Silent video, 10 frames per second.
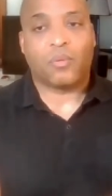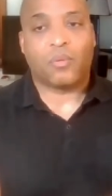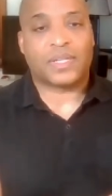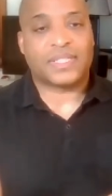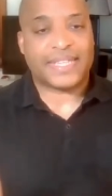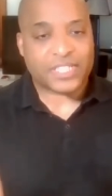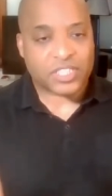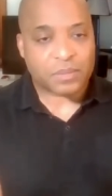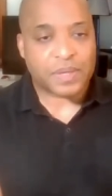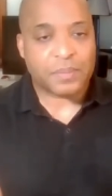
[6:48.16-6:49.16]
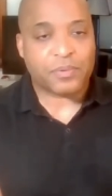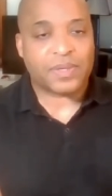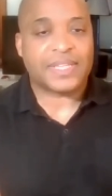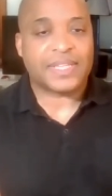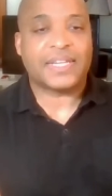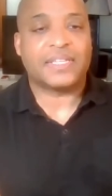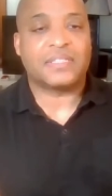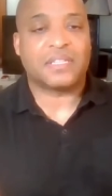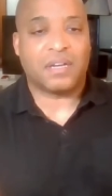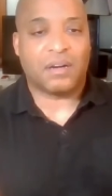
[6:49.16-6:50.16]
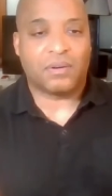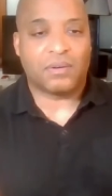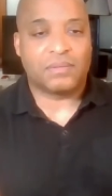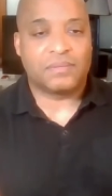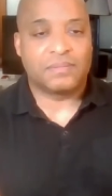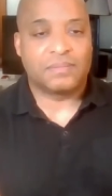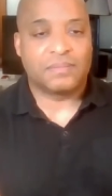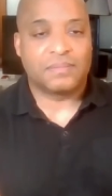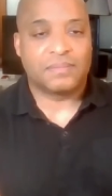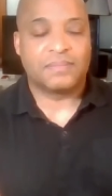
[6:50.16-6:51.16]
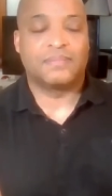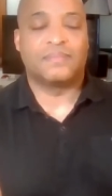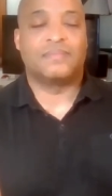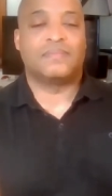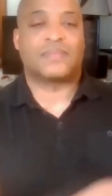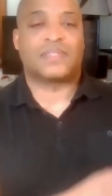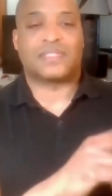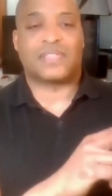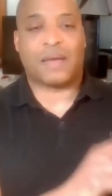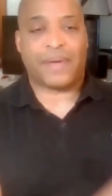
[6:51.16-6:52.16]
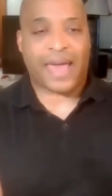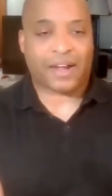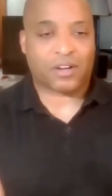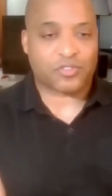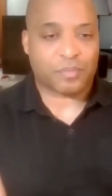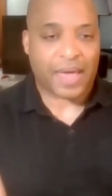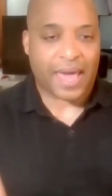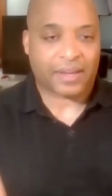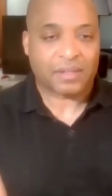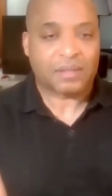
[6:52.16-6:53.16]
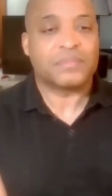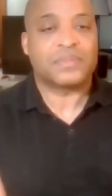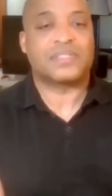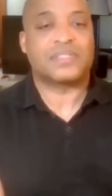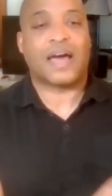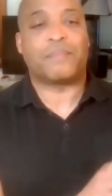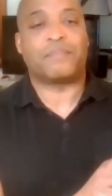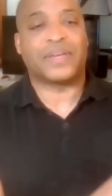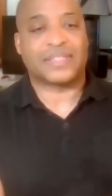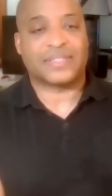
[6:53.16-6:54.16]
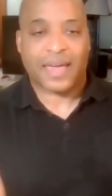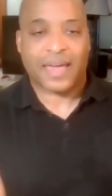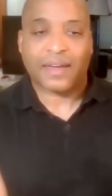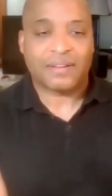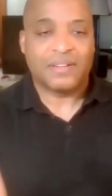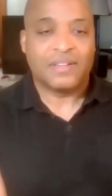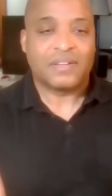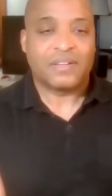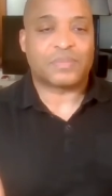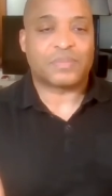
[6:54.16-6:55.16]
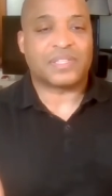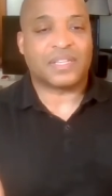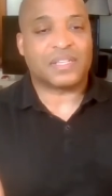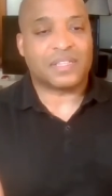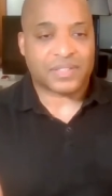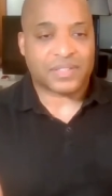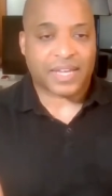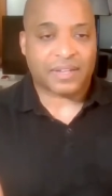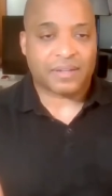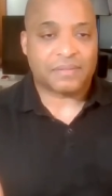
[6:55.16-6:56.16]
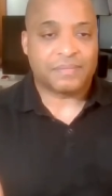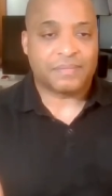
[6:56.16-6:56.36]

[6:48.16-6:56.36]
we're teaching people what they need to know to stop hackers from hacking, to stop big tech from stealing their data.